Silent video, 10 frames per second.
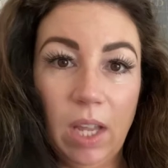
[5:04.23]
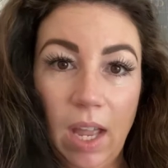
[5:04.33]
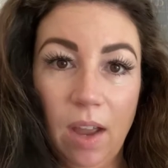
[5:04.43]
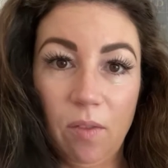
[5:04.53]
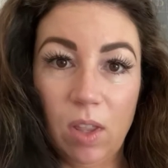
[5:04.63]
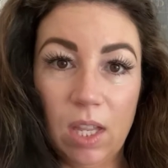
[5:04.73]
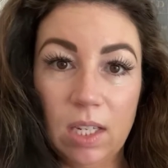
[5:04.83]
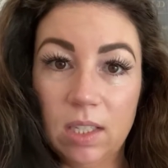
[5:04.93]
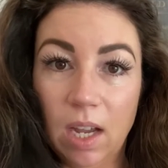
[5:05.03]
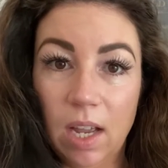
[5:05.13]
get
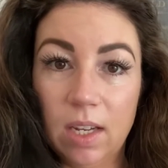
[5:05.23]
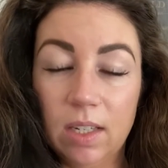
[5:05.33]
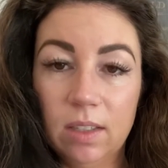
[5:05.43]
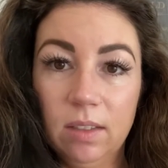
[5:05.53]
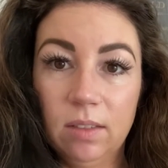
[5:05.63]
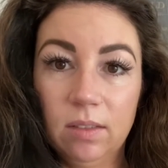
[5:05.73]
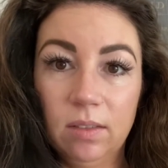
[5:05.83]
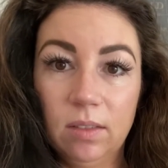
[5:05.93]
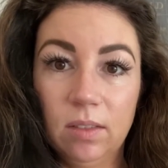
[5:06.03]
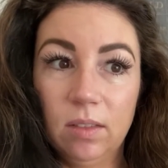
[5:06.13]
everything done
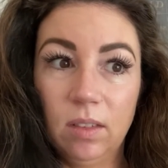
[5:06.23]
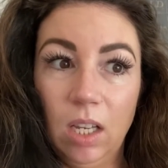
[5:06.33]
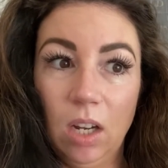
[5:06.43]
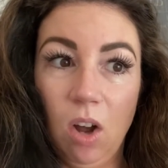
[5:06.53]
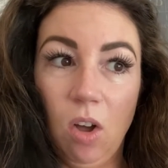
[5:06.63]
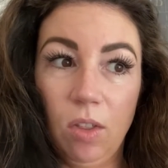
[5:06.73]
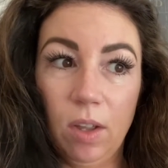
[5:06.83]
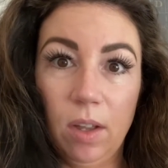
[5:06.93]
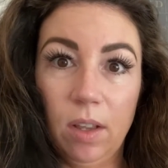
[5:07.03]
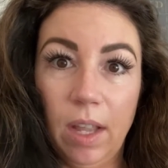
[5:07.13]
in all
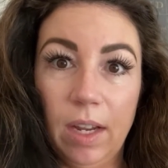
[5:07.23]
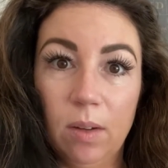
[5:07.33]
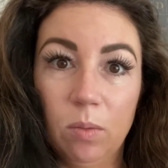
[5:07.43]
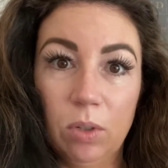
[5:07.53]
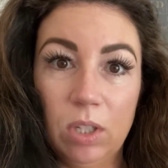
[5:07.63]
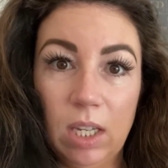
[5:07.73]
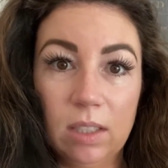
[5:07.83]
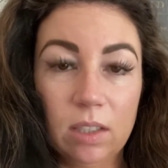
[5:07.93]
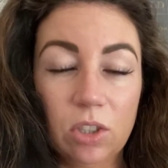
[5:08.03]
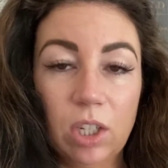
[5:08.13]
the like
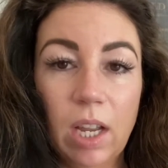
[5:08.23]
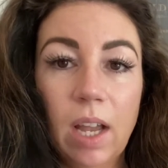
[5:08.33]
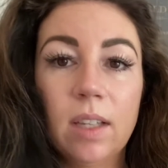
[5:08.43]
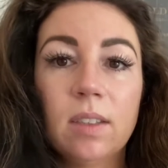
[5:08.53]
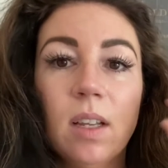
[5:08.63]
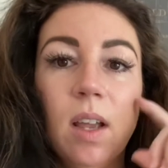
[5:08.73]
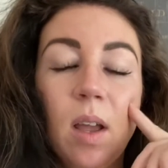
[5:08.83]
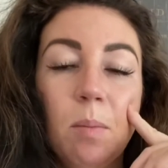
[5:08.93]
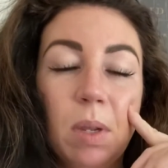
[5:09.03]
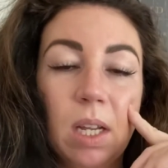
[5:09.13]
routines that she has,
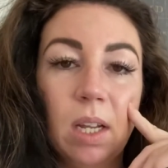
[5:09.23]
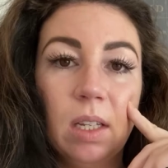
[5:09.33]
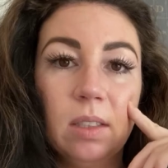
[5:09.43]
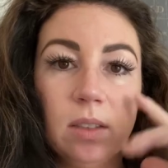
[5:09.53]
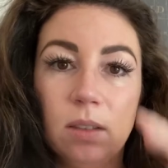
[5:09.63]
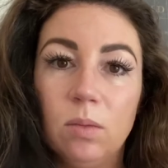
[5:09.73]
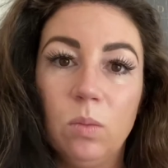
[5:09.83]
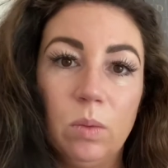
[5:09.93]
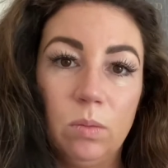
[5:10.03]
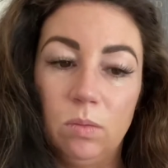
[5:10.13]
because
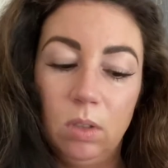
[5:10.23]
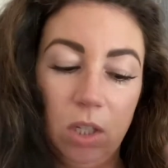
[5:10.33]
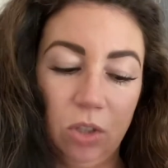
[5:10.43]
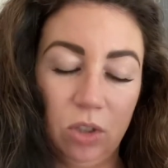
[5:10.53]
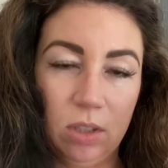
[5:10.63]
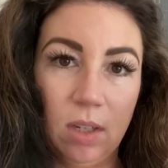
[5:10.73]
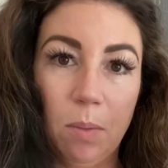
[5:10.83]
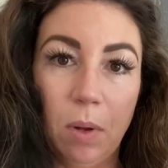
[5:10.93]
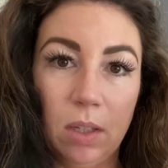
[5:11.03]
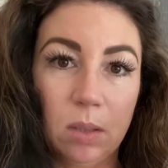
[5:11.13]
it's just
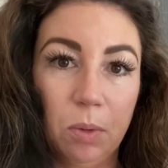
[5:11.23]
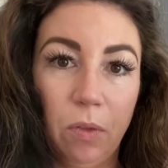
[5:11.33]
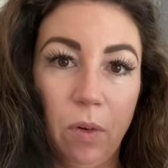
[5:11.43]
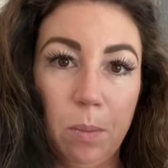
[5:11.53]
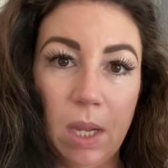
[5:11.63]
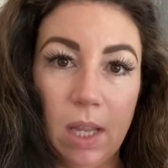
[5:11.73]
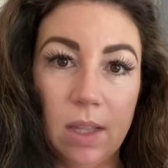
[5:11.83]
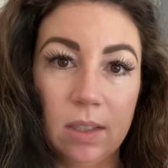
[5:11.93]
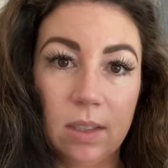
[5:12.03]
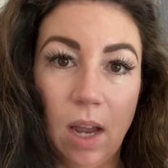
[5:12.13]
not possible for me
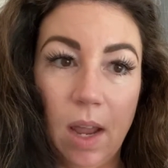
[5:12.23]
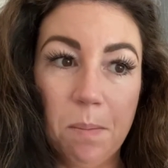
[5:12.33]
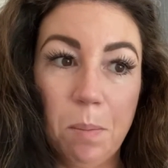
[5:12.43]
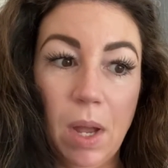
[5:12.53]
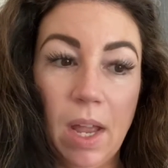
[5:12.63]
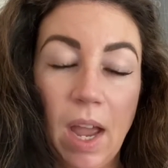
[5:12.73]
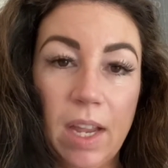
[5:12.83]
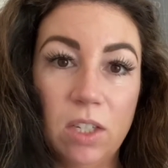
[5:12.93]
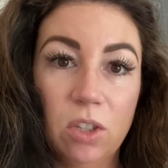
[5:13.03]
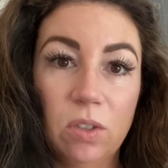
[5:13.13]
at this time. But
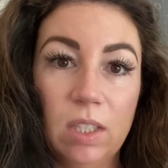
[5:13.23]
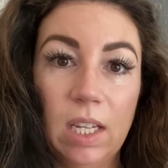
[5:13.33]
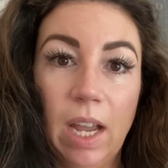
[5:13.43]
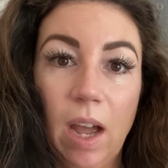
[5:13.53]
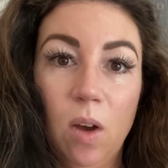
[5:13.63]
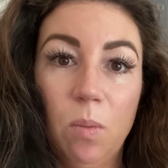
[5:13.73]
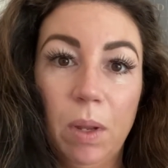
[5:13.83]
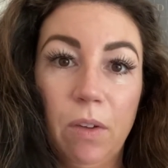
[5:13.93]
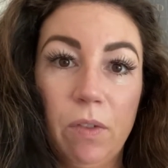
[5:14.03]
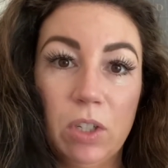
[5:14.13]
I do see how
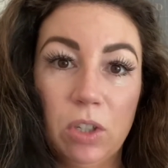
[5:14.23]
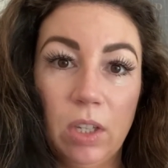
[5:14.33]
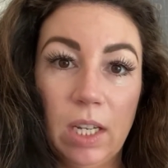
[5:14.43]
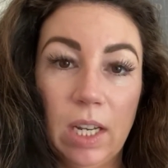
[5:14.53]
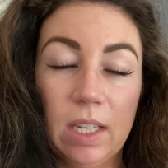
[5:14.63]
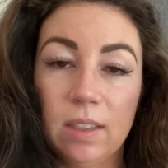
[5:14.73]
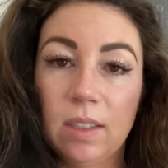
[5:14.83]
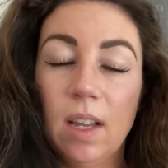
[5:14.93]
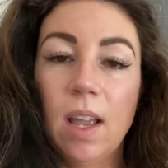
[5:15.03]
beneficial it is